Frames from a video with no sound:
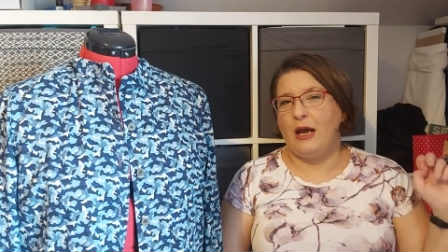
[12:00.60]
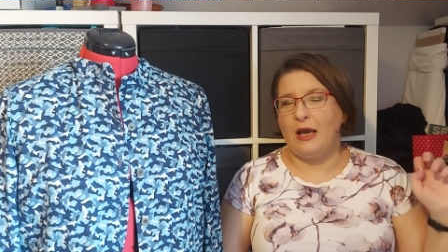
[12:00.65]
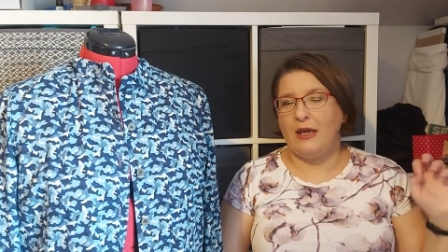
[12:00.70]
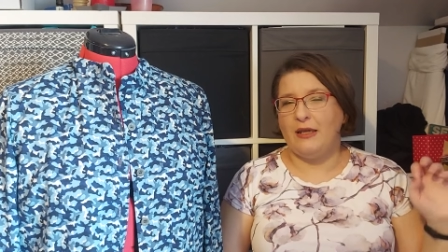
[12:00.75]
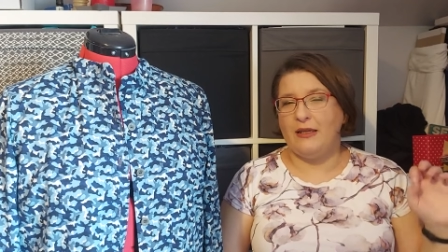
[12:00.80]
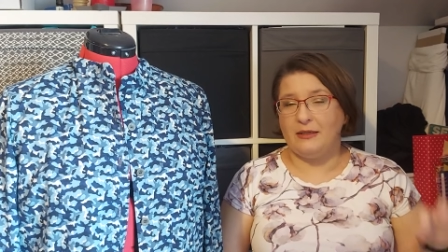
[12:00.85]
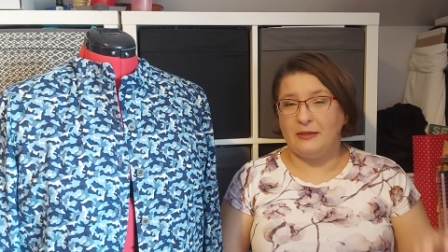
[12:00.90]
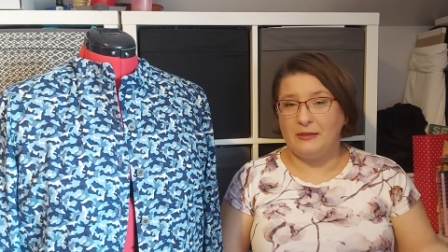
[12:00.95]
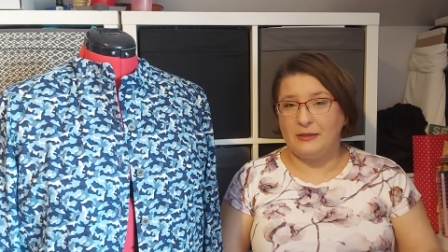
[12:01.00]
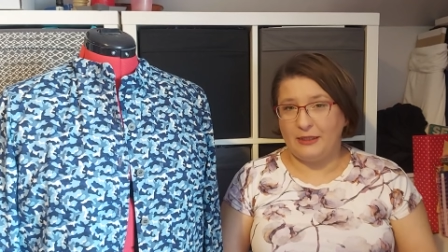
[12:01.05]

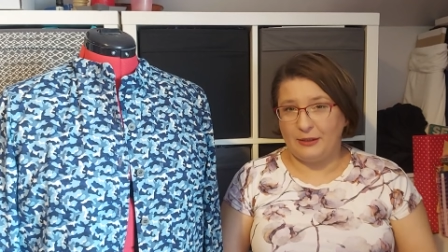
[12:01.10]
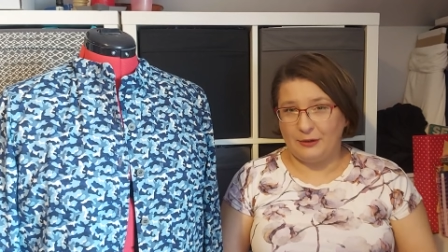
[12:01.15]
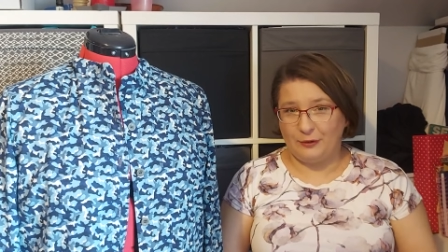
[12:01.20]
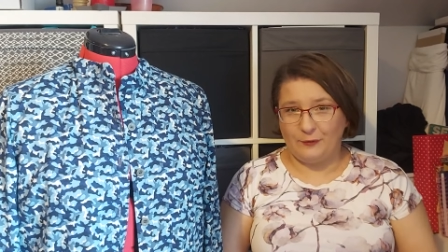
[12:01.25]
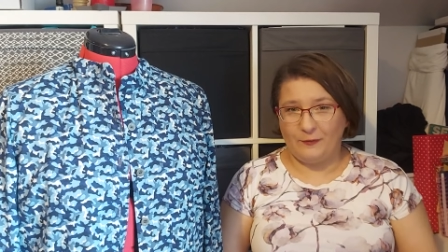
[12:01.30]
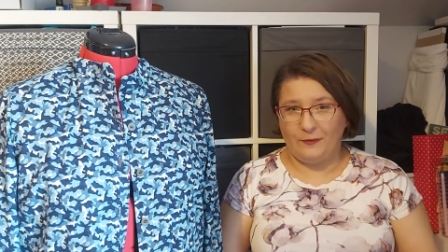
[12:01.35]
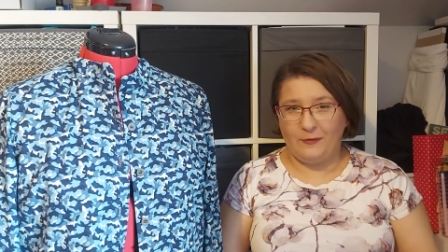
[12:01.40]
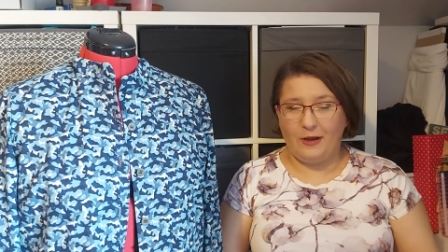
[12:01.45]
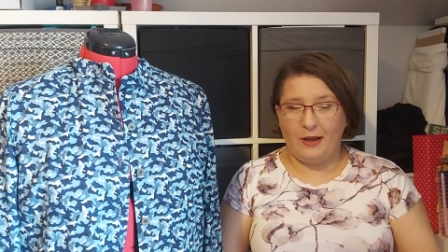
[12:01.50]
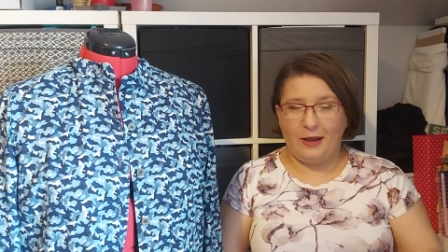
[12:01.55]
instead
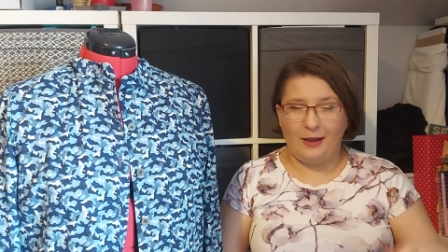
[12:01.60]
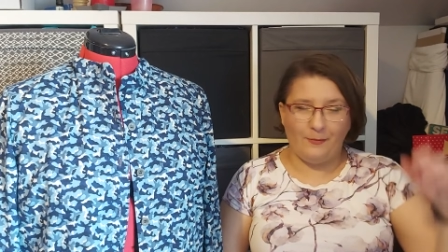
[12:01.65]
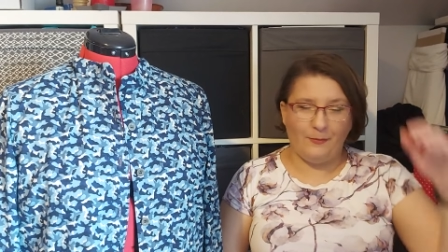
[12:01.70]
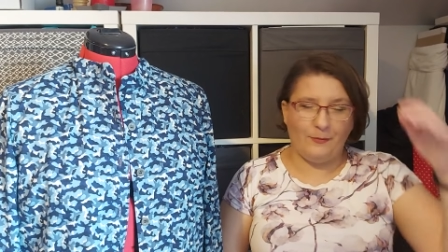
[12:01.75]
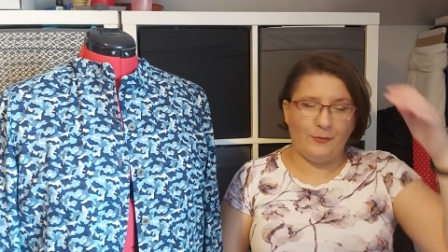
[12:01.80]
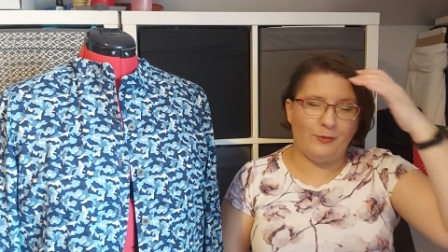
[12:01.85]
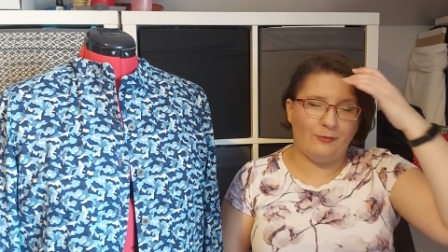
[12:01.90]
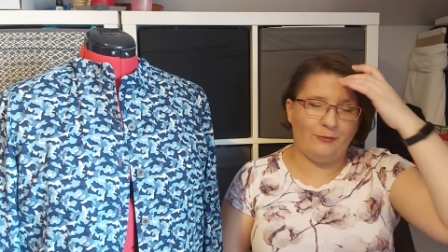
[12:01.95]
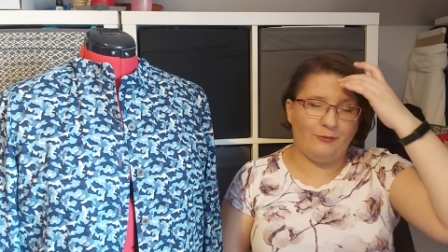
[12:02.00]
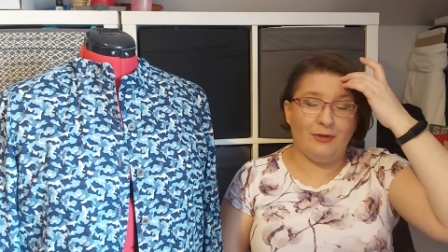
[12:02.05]
of
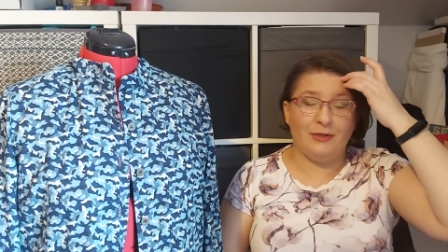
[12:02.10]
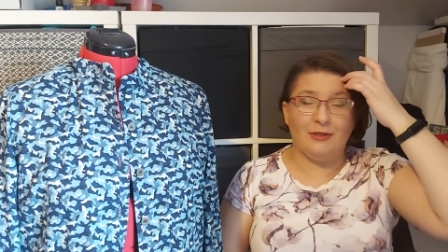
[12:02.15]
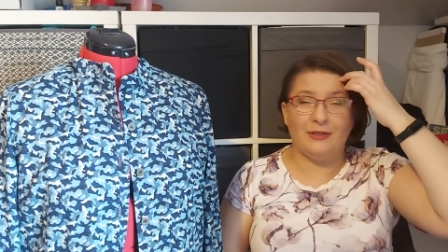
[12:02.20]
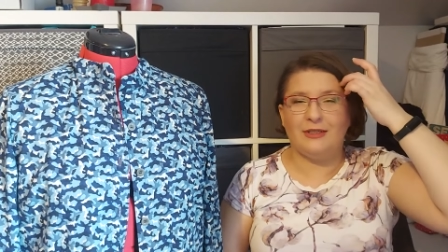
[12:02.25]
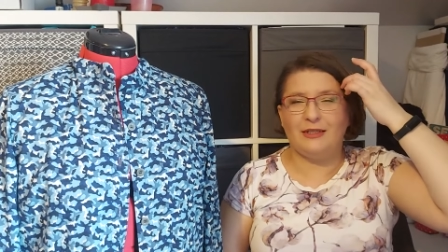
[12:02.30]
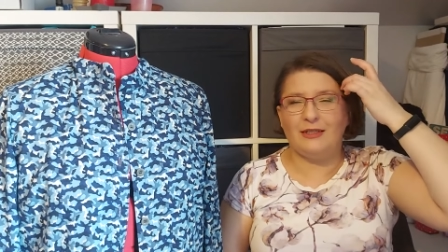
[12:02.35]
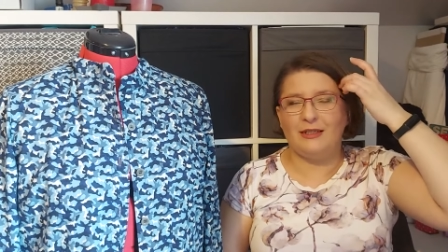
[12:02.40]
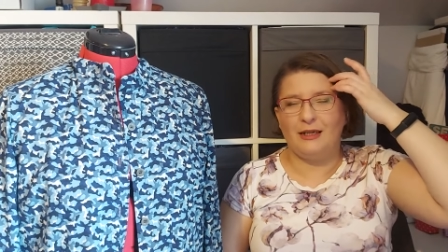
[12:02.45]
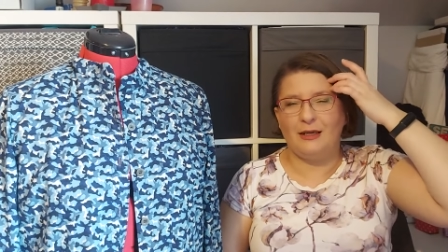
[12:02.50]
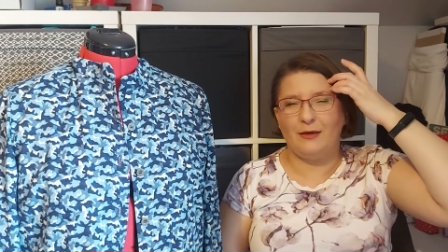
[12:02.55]
hem we'll
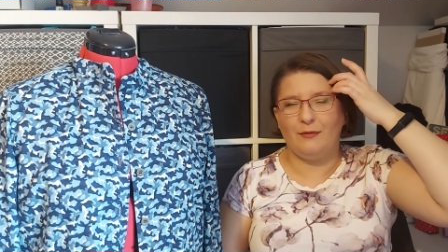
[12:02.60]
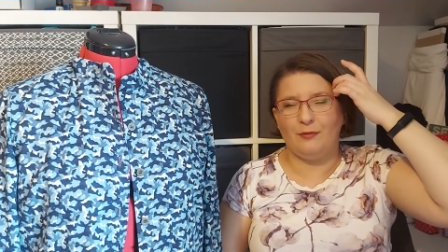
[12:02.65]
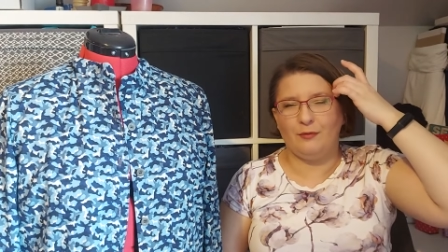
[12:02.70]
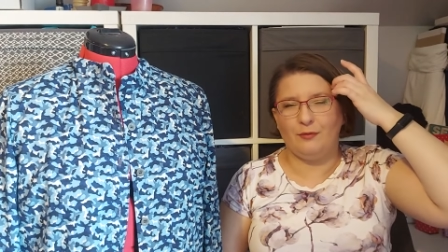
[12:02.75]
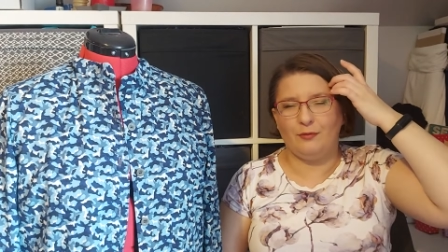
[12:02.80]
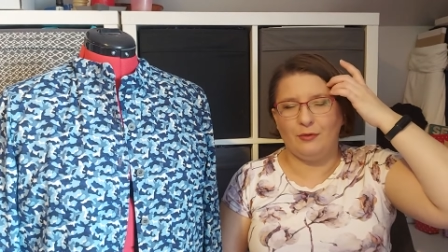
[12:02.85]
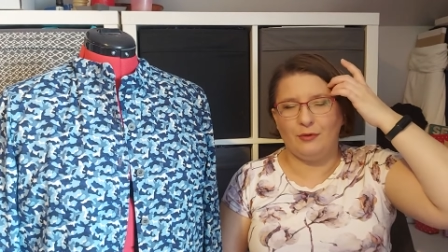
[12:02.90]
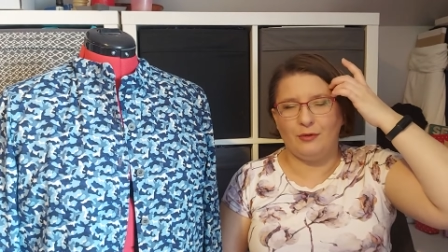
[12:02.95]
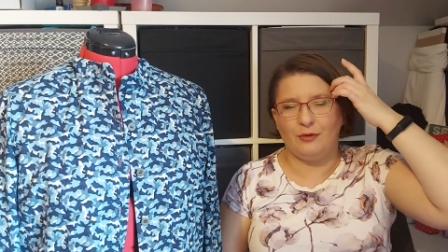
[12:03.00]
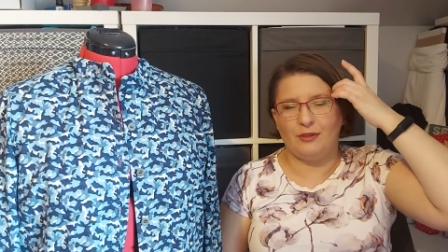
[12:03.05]
see how it
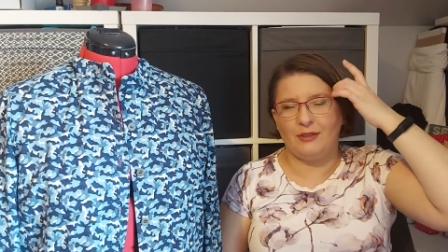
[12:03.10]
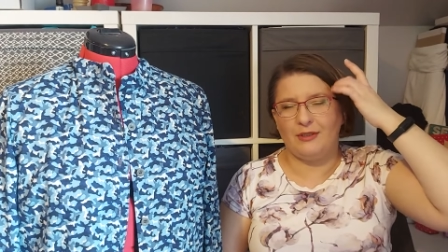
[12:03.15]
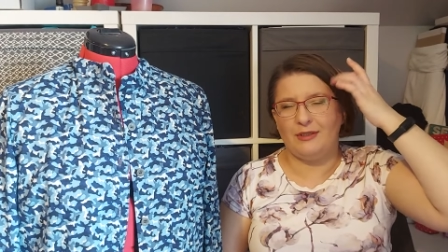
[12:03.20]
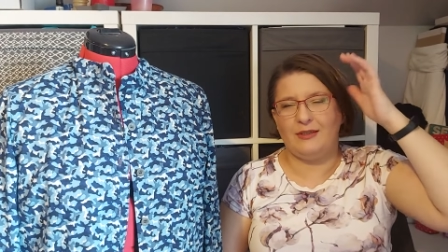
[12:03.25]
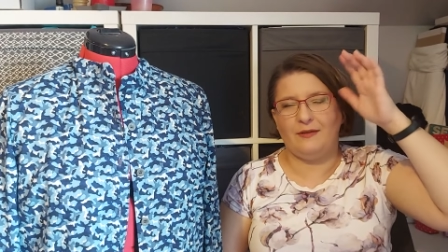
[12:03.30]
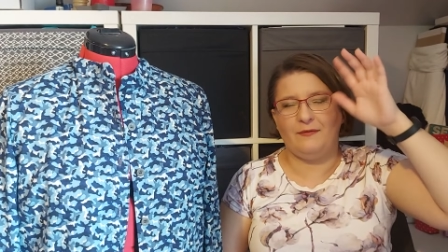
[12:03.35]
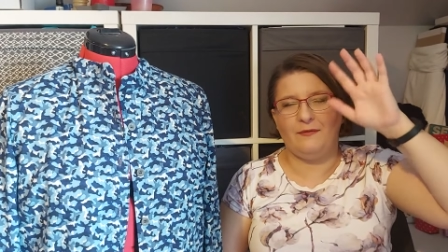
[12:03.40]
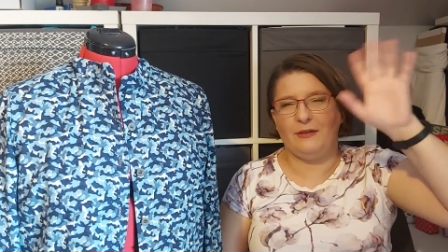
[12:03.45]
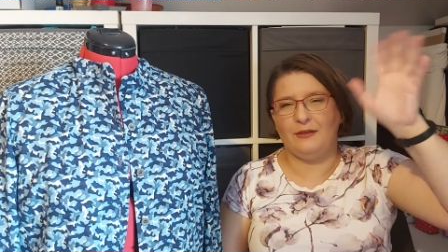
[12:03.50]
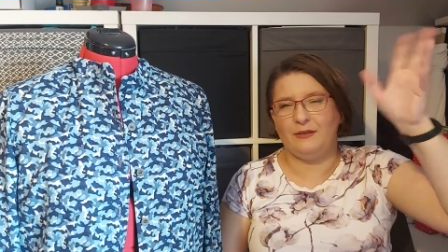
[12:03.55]
works
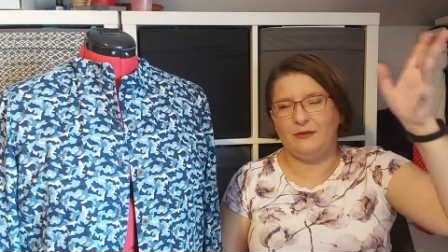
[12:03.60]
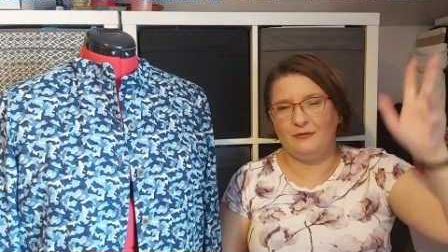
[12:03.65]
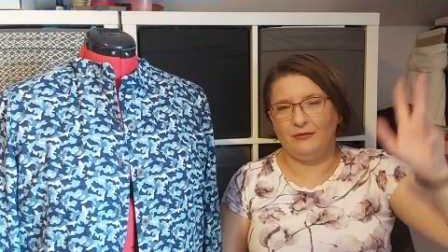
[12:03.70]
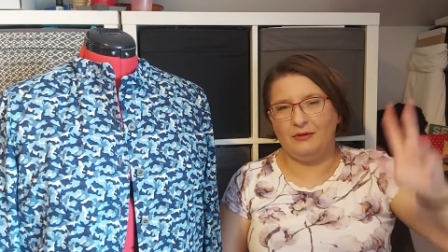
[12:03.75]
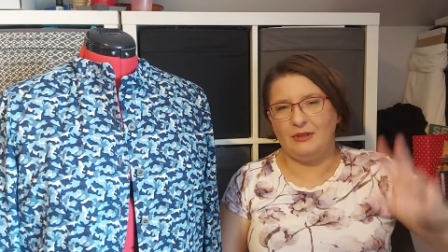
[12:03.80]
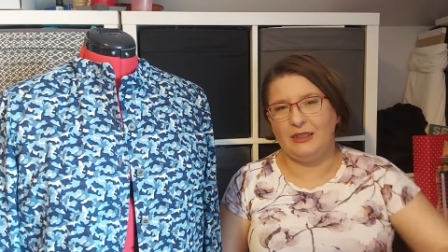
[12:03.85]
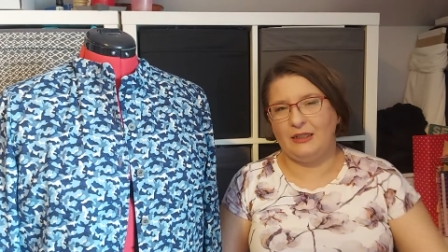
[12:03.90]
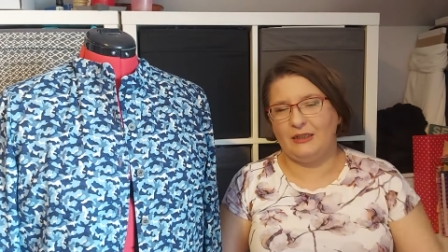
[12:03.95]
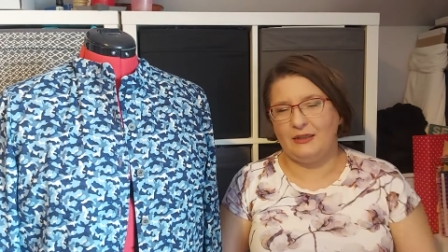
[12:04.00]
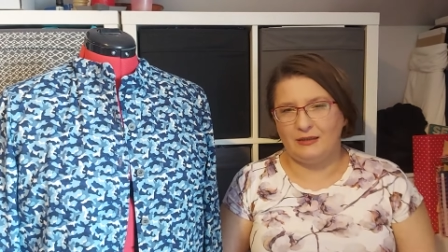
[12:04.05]
if I don't
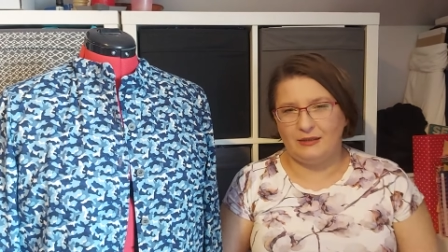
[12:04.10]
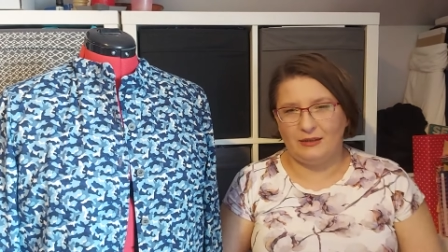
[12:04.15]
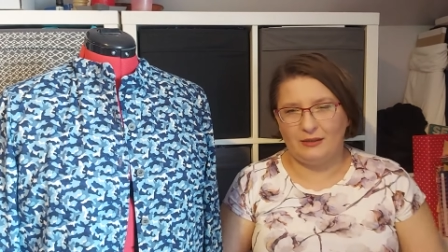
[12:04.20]
like it